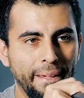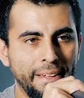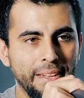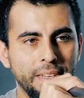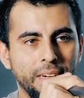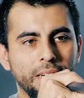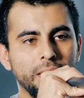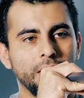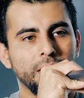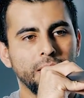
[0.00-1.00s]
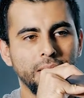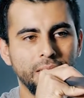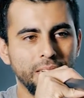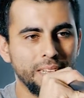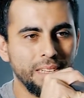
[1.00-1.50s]
and uh,
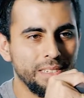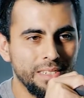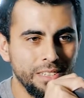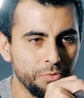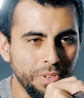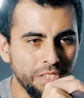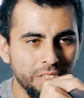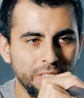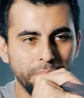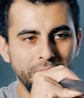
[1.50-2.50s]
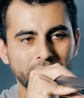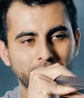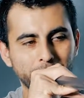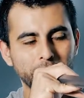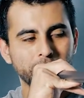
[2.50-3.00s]
it, it, it really just depends on
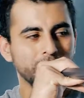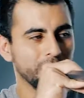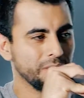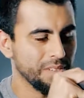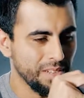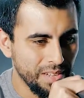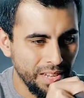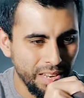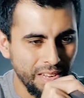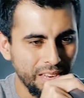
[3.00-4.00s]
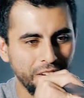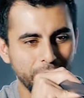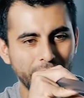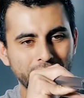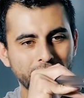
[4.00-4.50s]
the moon and and
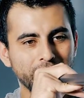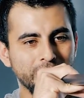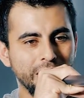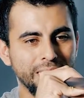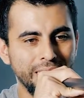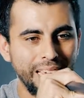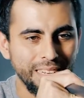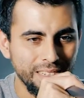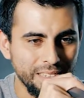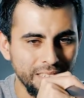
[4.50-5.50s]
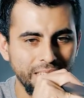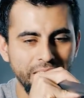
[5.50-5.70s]
everybody there at the night and the